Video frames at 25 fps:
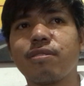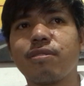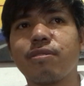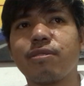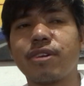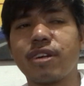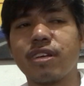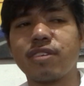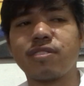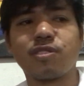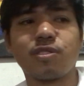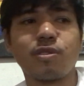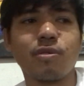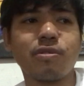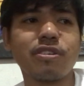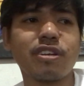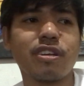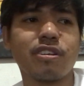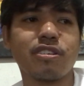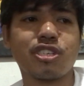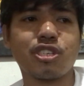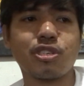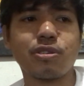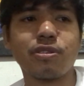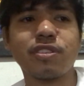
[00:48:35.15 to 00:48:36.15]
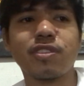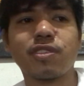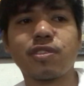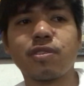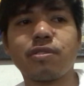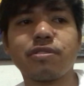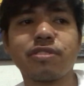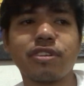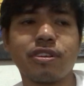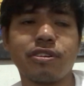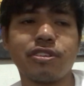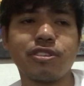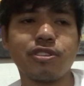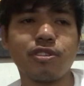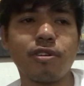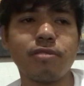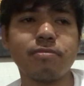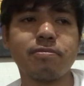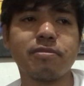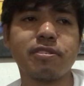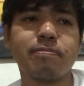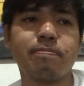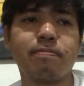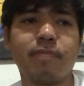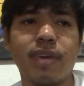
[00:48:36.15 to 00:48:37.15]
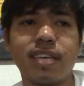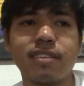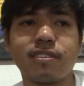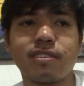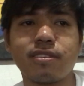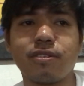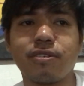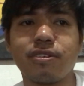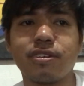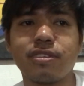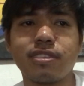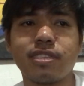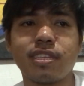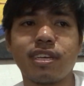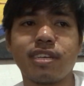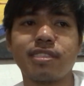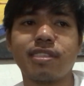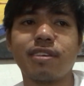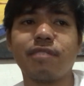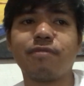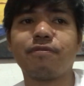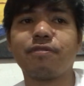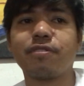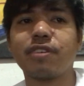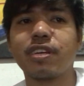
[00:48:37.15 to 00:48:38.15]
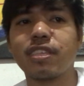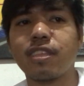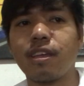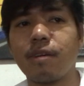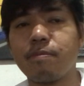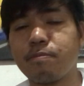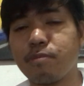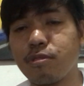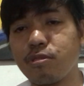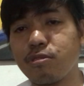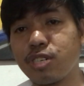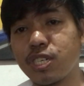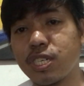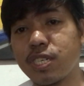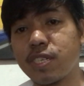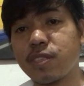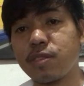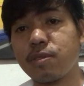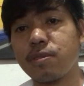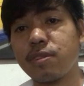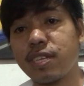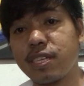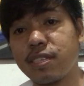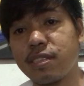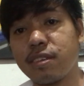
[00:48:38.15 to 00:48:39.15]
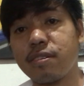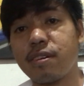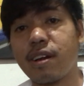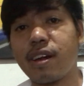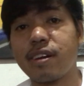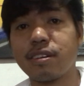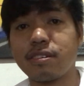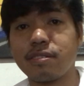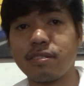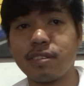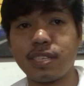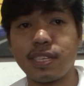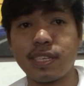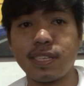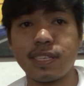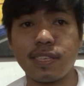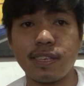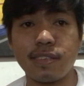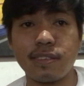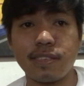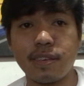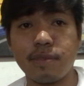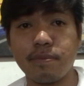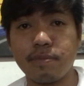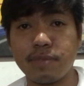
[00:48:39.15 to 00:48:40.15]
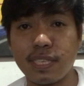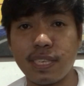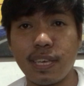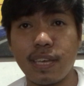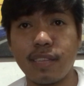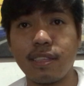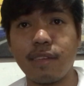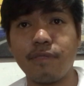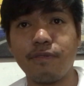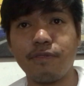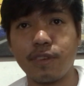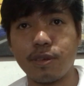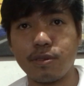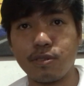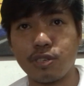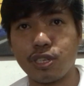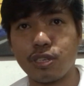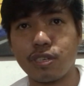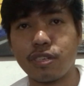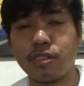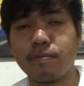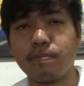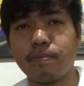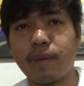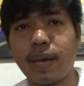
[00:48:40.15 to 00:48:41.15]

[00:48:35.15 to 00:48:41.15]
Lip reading: or a story or short story or novel based on the different approaches to literary criticisms in the future.